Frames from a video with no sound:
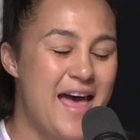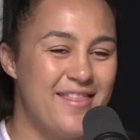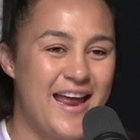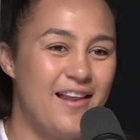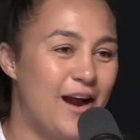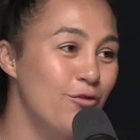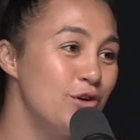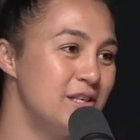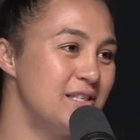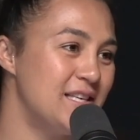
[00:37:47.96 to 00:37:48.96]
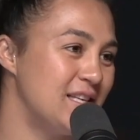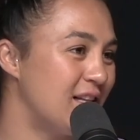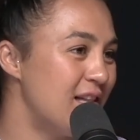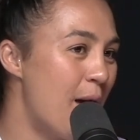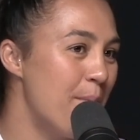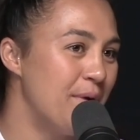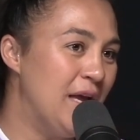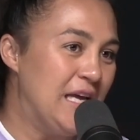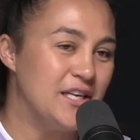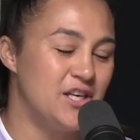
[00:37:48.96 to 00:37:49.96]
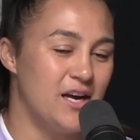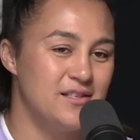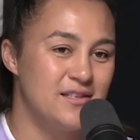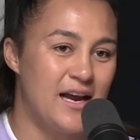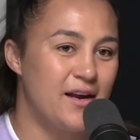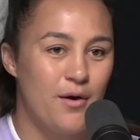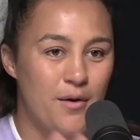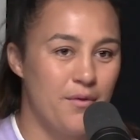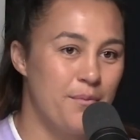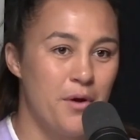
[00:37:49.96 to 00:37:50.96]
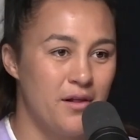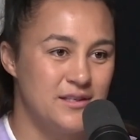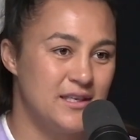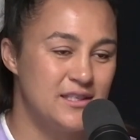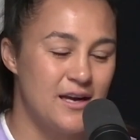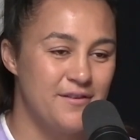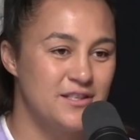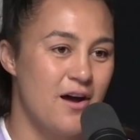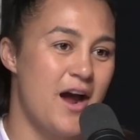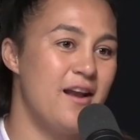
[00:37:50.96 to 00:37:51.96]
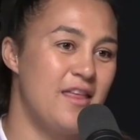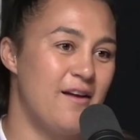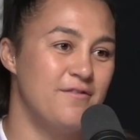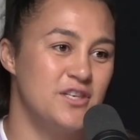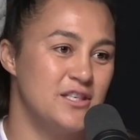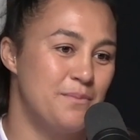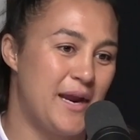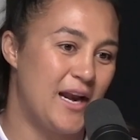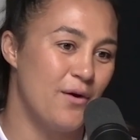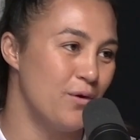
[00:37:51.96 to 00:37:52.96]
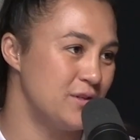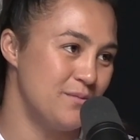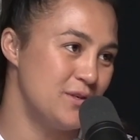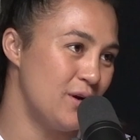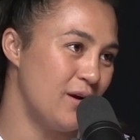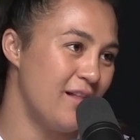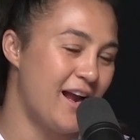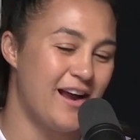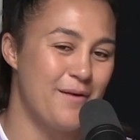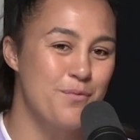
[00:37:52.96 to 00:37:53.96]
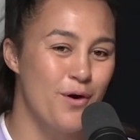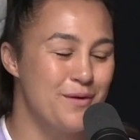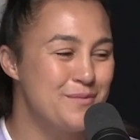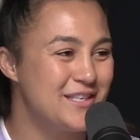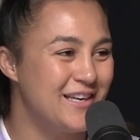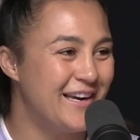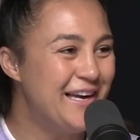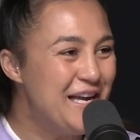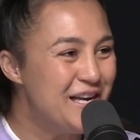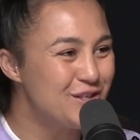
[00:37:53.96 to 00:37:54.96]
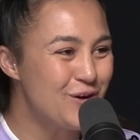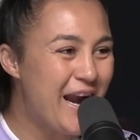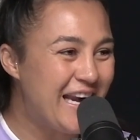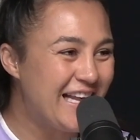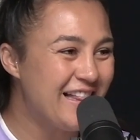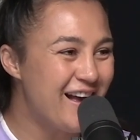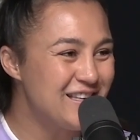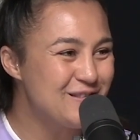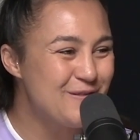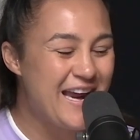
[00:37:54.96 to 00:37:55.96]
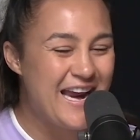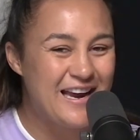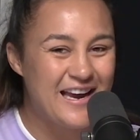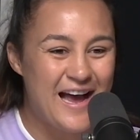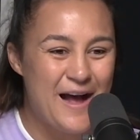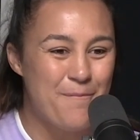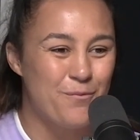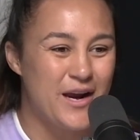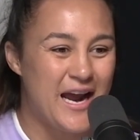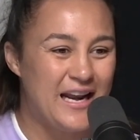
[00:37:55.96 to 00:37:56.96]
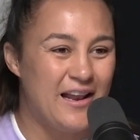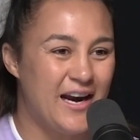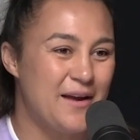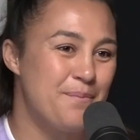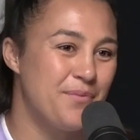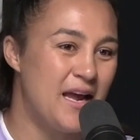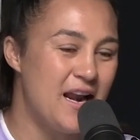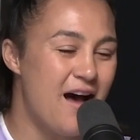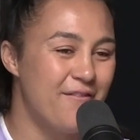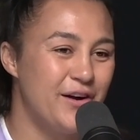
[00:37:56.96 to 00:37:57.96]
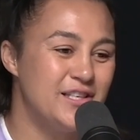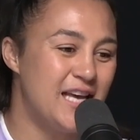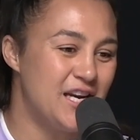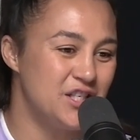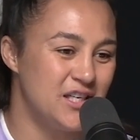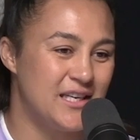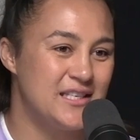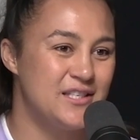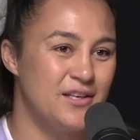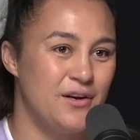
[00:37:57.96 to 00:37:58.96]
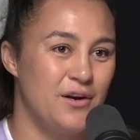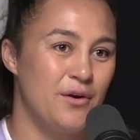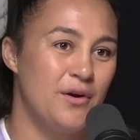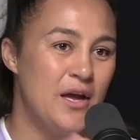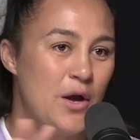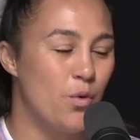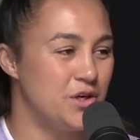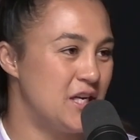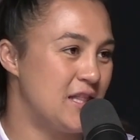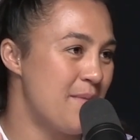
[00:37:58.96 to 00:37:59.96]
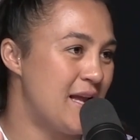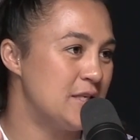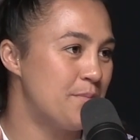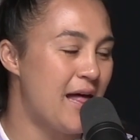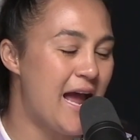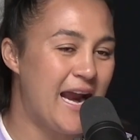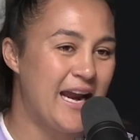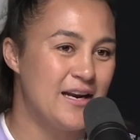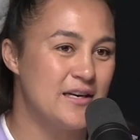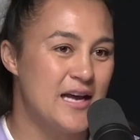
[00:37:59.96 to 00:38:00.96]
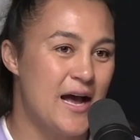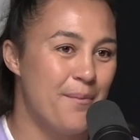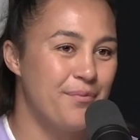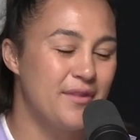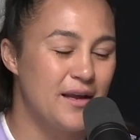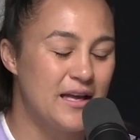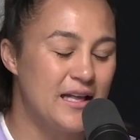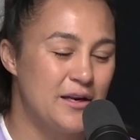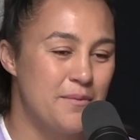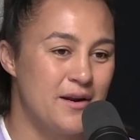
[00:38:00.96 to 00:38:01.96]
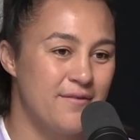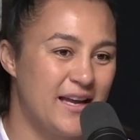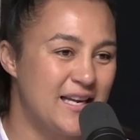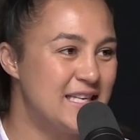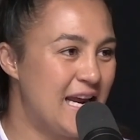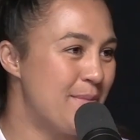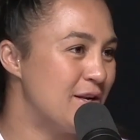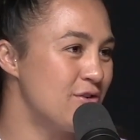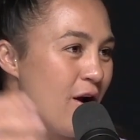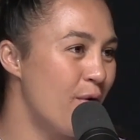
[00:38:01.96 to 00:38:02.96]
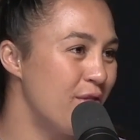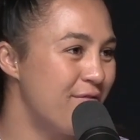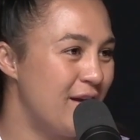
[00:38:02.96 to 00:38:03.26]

And then like Roosters as a club, just like policy stuff aside, they've just been awesome too. Like I brought them to training last week. Um, we had like a, an Arvo session into watching the men's play and um, a little bit of like a team intro on the